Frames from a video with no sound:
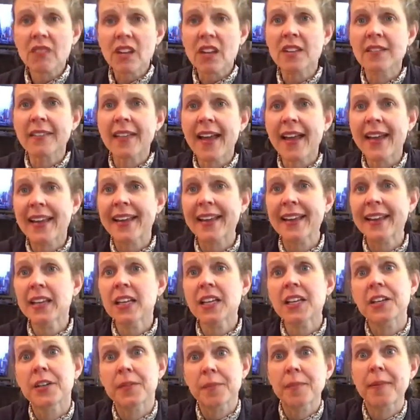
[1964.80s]
like
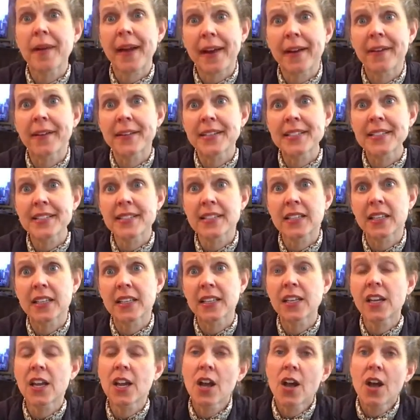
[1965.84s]
in
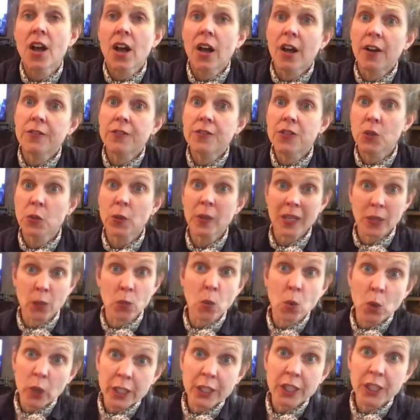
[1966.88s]
comparison of doing
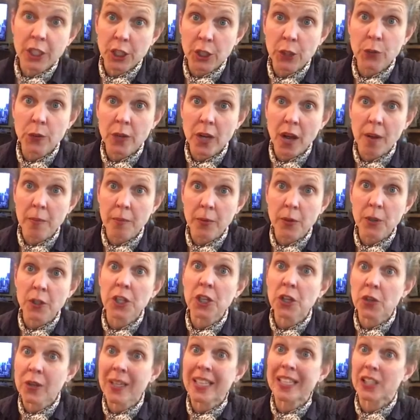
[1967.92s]
one cucumber,
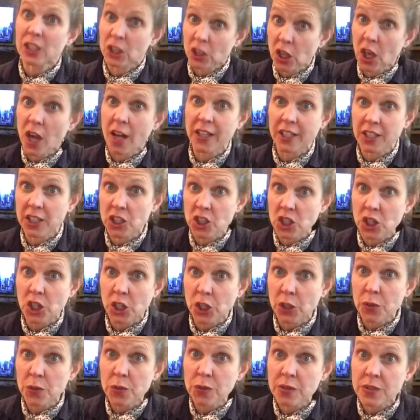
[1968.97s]
you get a lot of
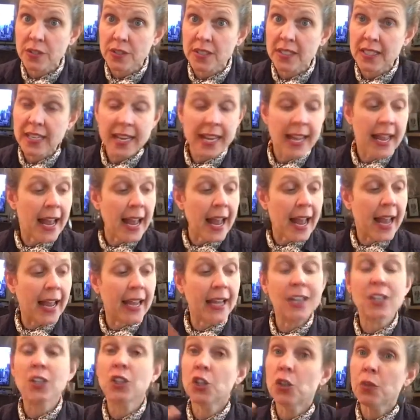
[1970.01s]
juice,
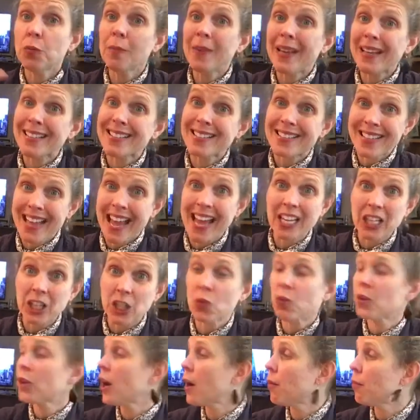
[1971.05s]
and you mix that
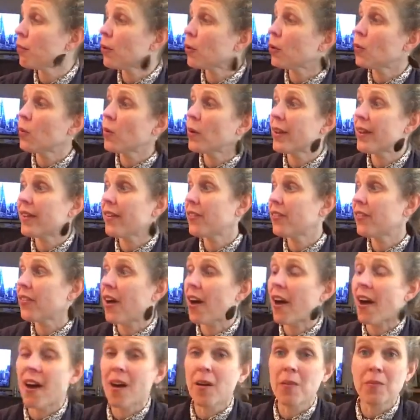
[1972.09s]
cucumber with
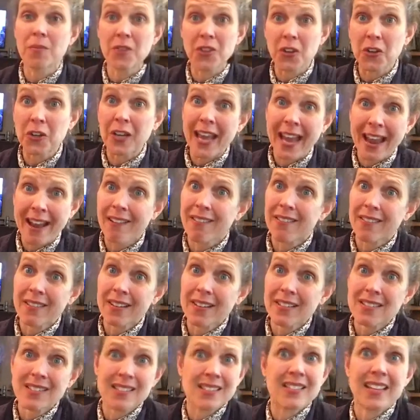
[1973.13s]
the
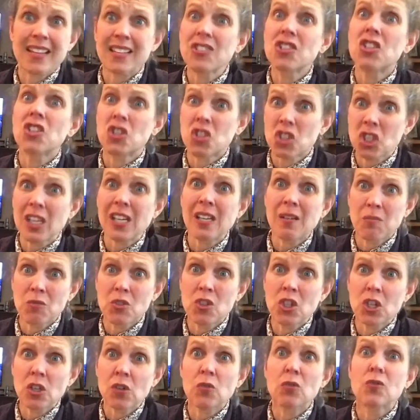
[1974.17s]
carrots, that's a cheap
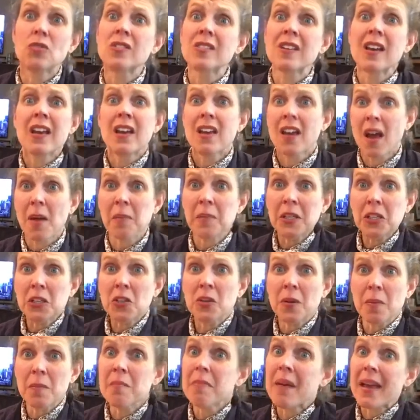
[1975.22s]
juice. I mean, you
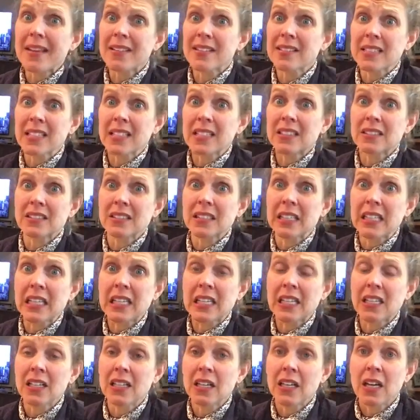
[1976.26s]
can
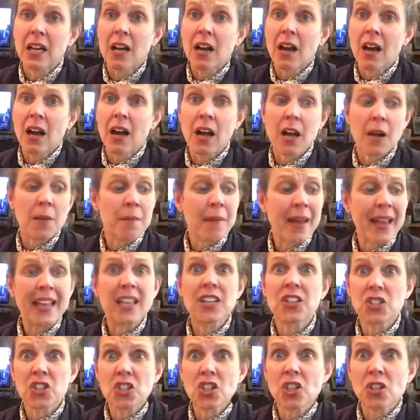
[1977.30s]
basically make
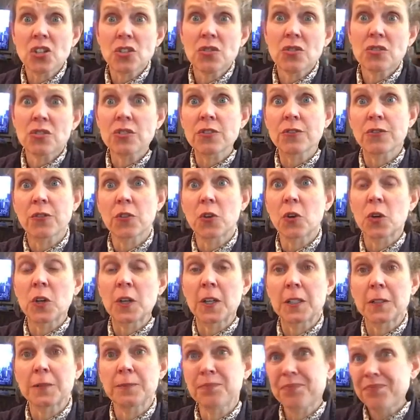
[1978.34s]
a juice
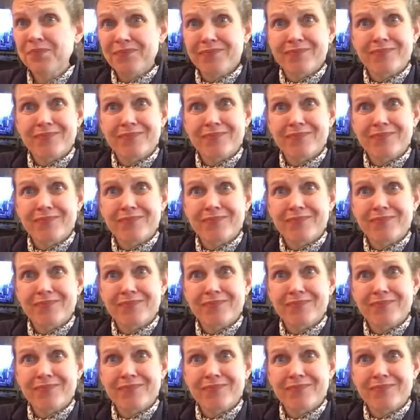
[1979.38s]
for